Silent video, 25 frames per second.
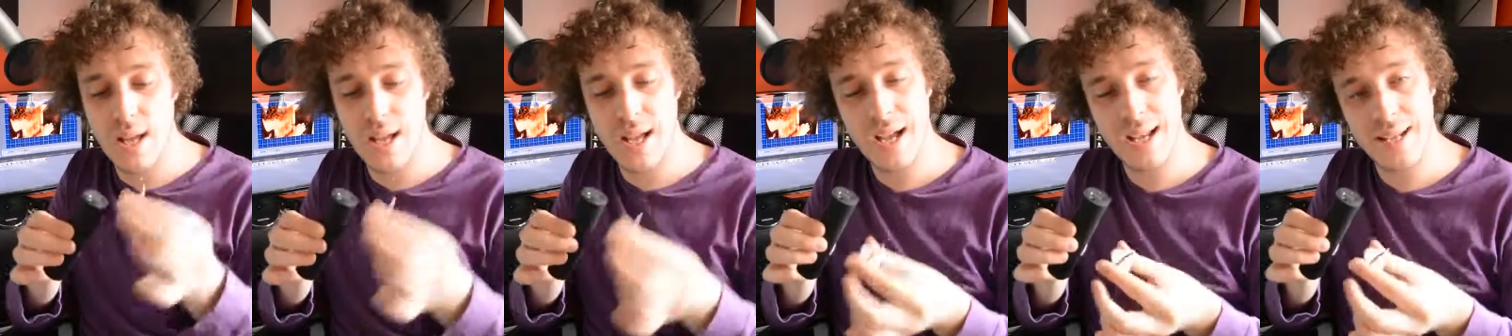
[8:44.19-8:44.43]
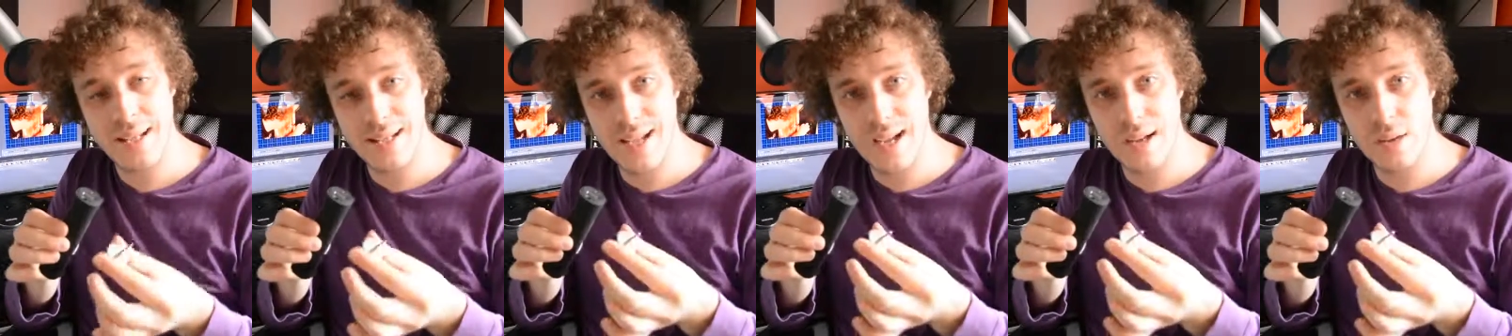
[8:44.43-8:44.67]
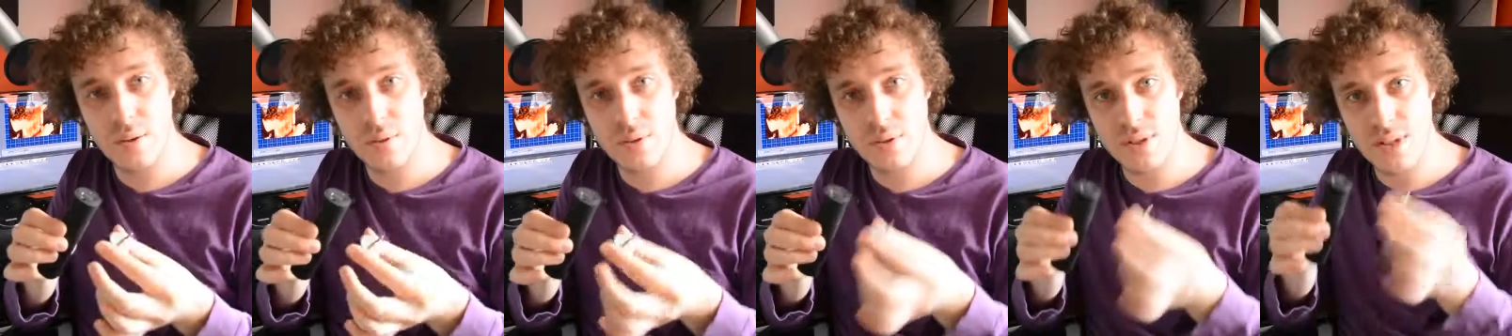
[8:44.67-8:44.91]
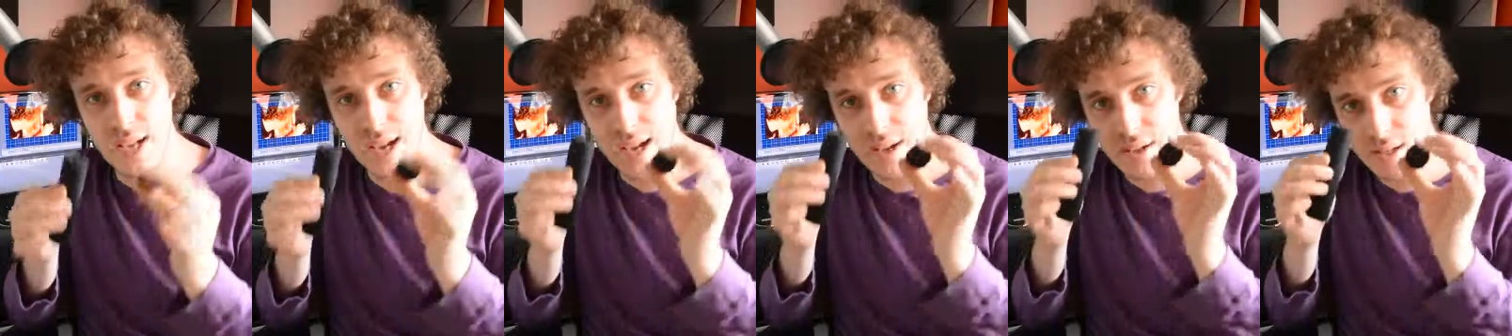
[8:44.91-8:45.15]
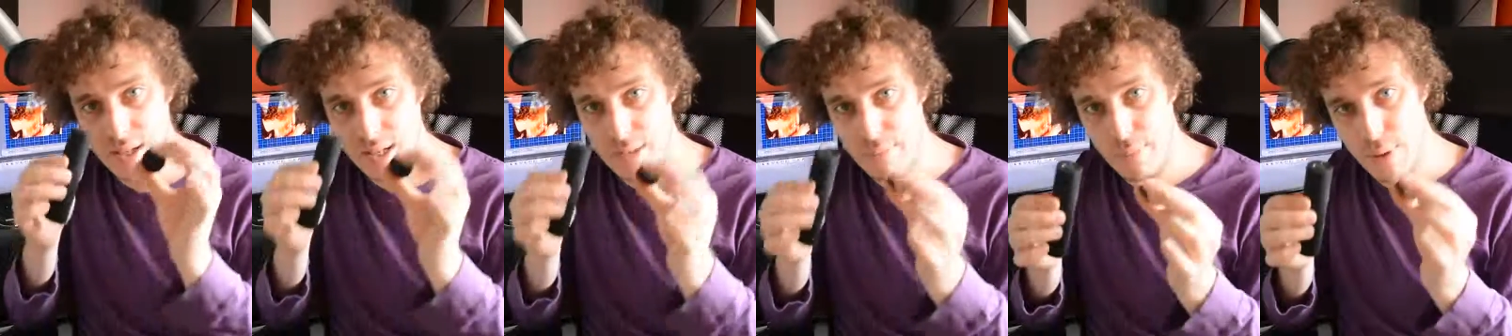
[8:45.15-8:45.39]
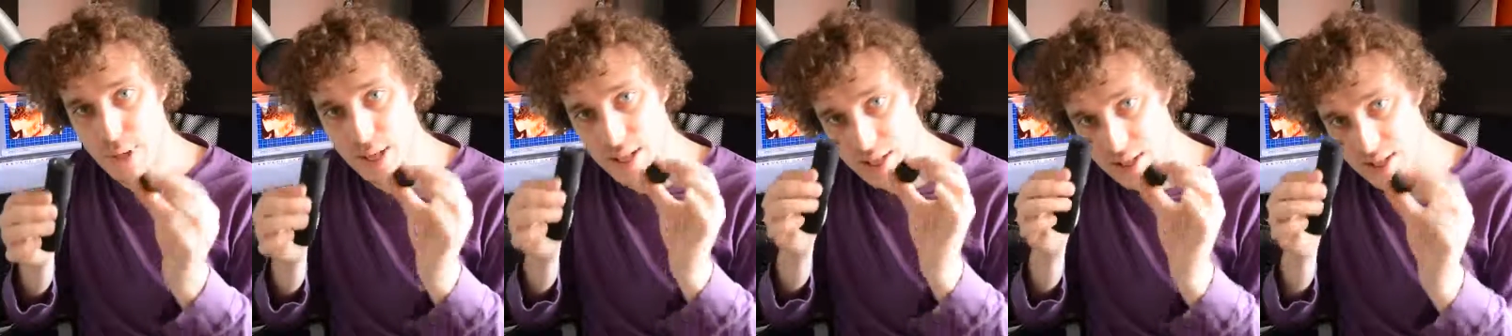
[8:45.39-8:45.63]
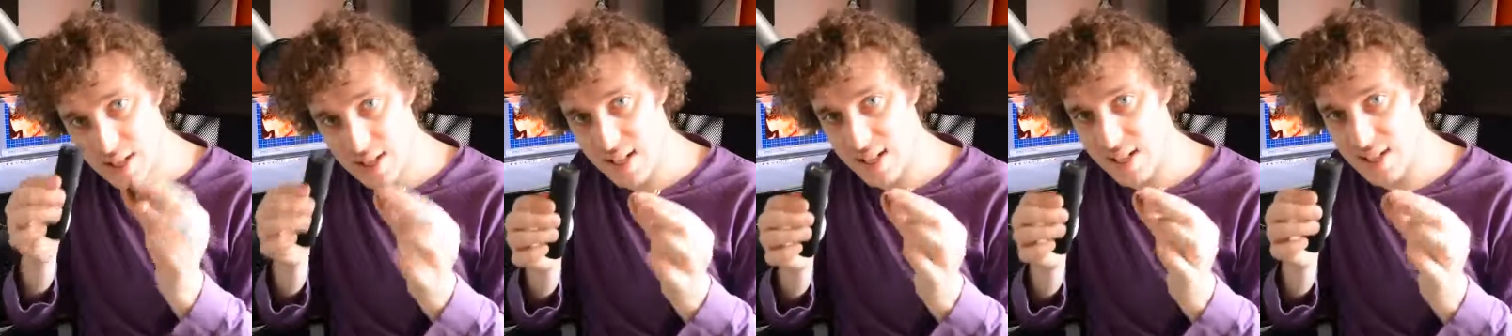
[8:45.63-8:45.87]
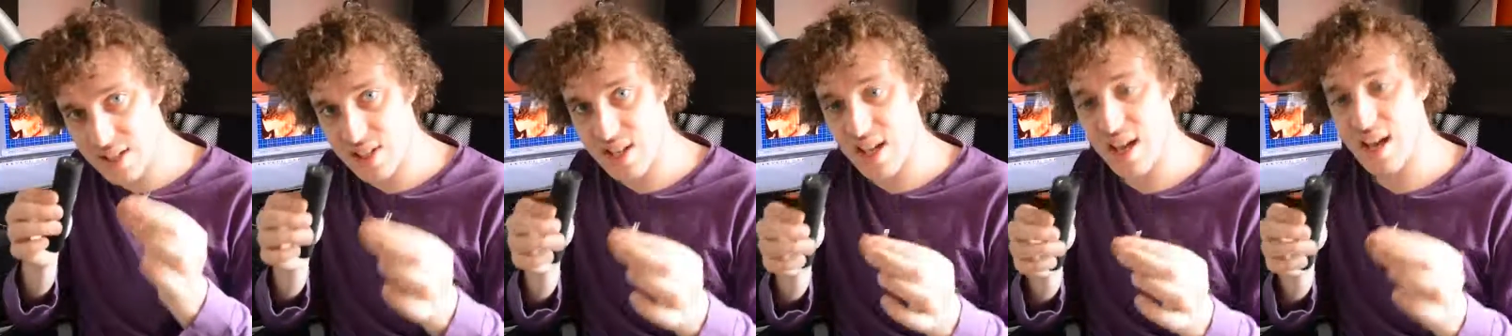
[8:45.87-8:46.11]
and dangles down in it, but it's still
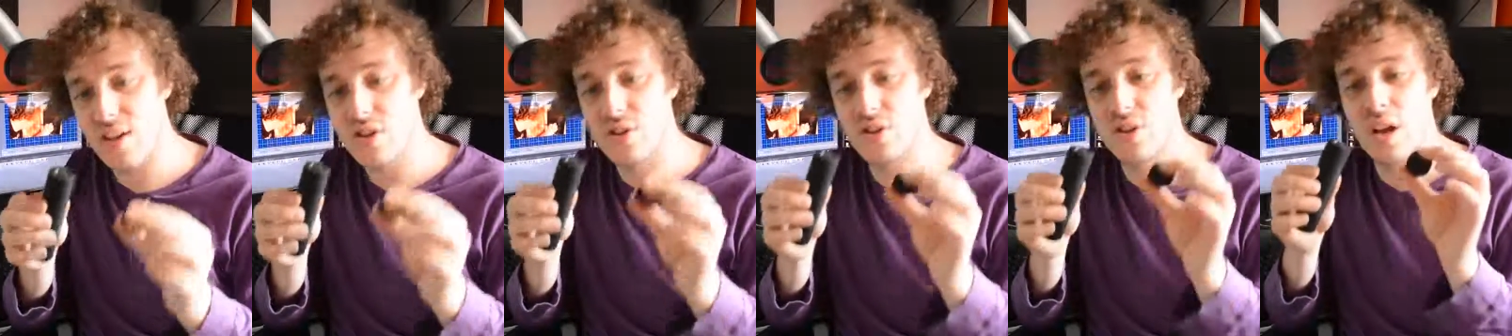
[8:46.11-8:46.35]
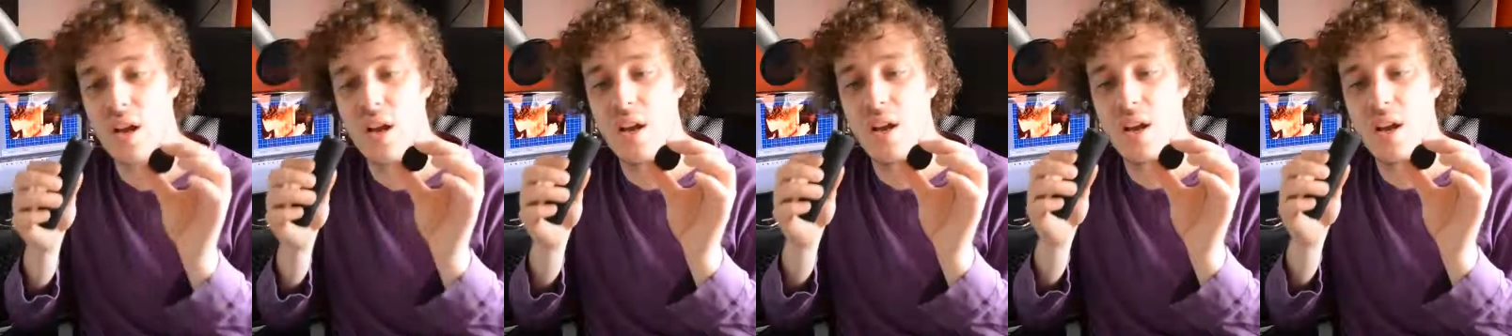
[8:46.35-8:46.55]
attached.